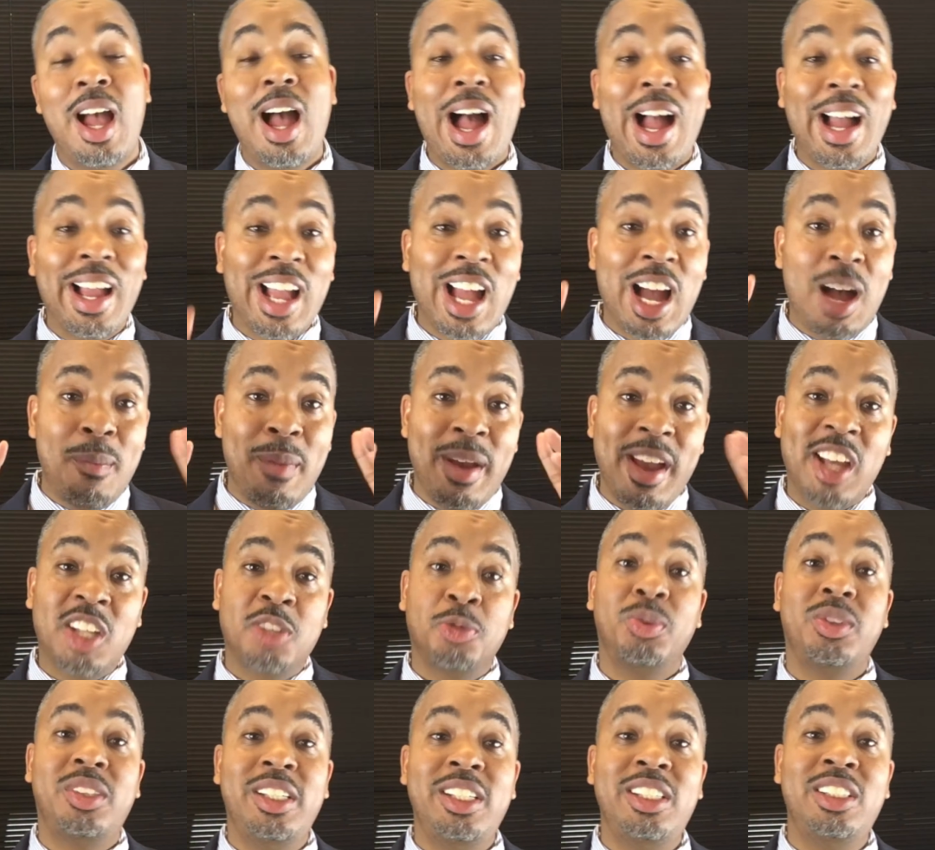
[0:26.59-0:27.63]
I got my
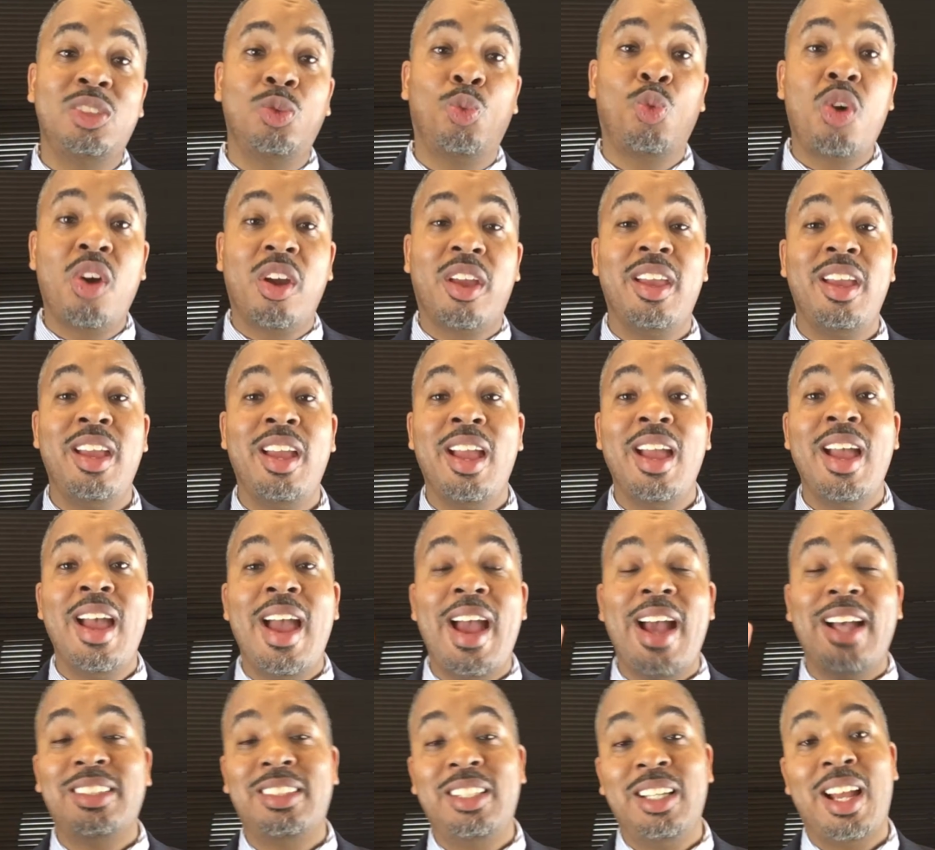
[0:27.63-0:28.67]
expertise working
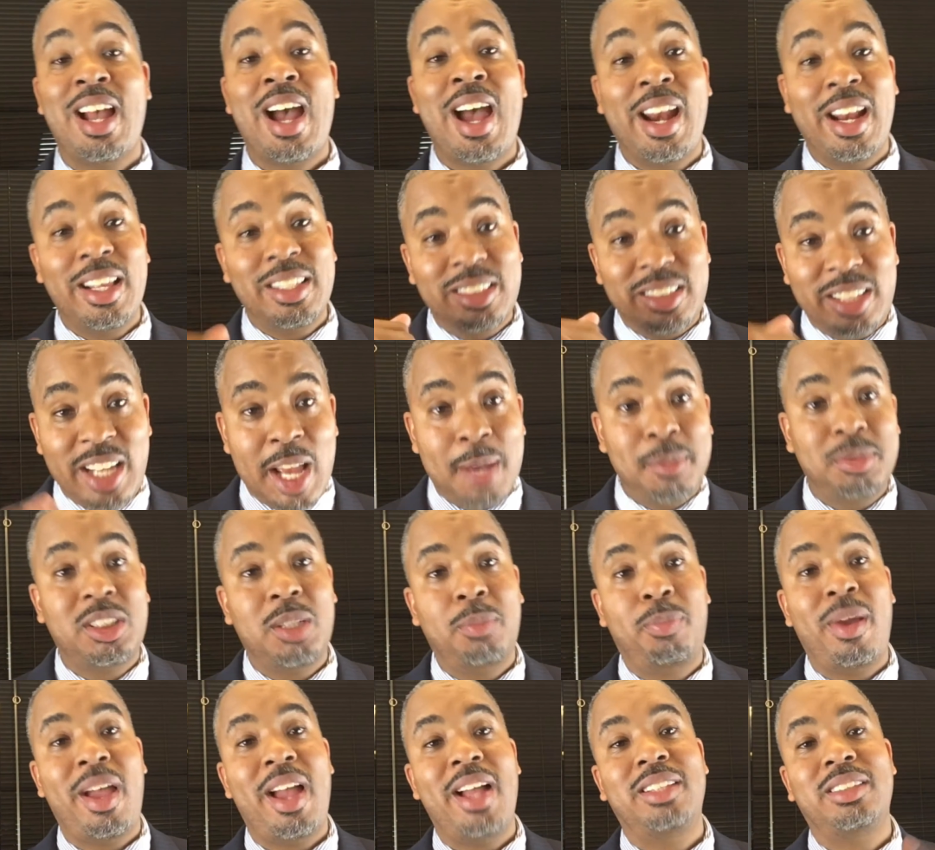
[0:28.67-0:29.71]
as the guy that stamps the
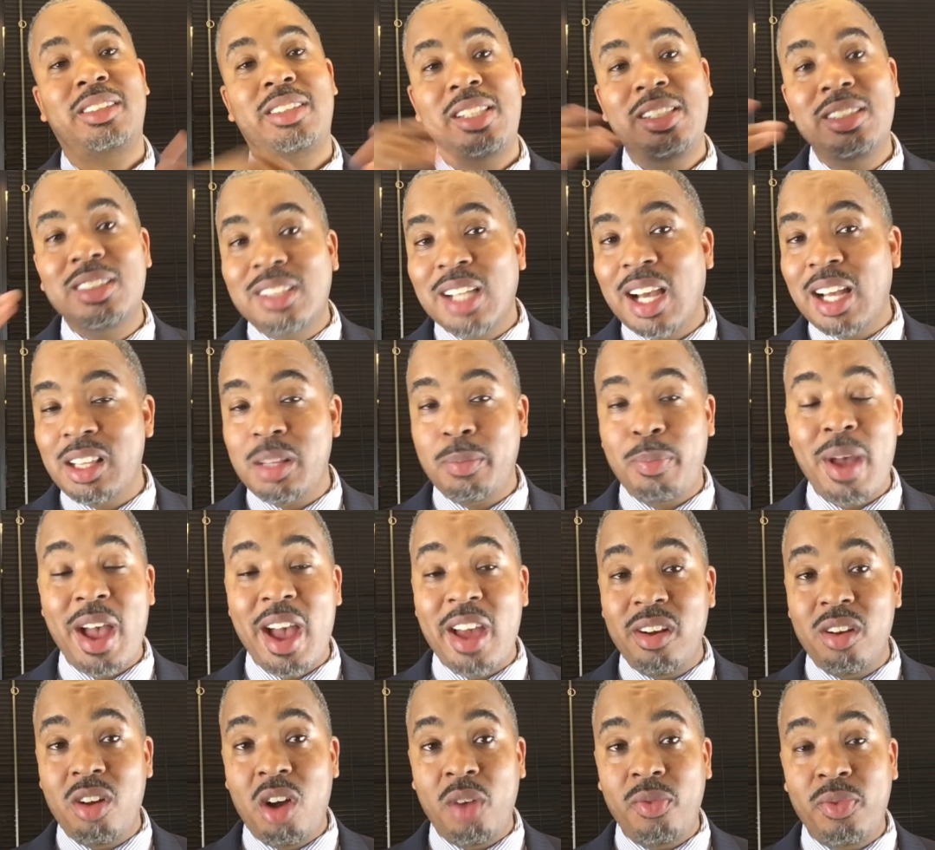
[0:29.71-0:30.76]
patents inside the
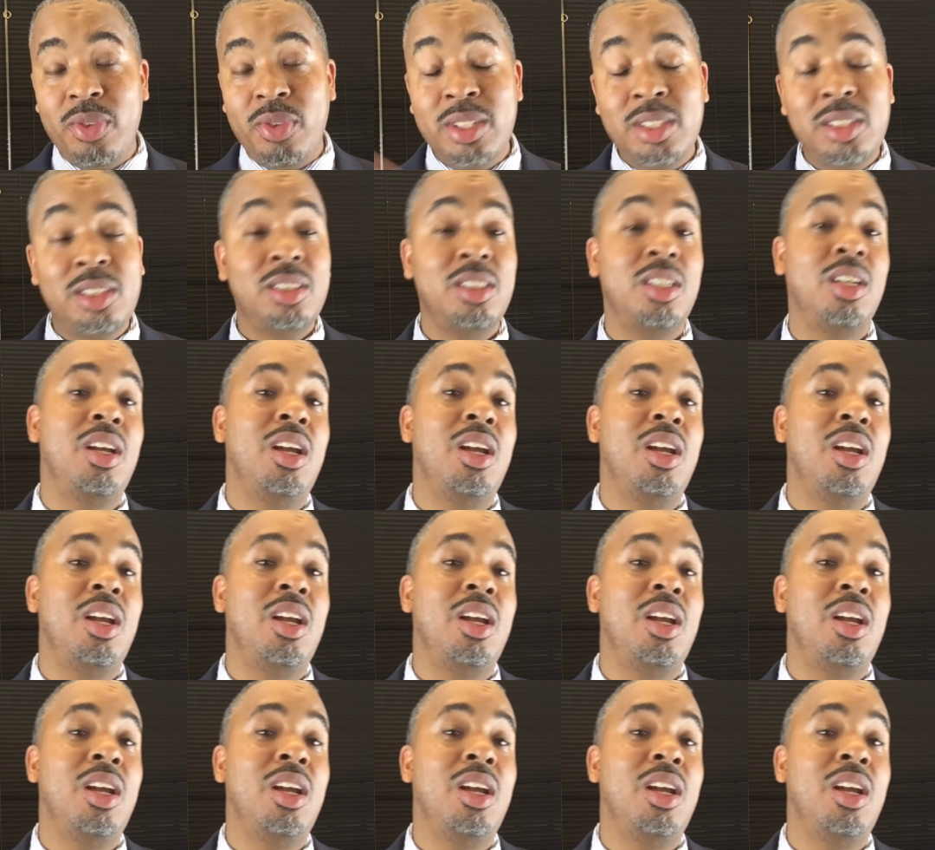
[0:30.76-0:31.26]
patent office.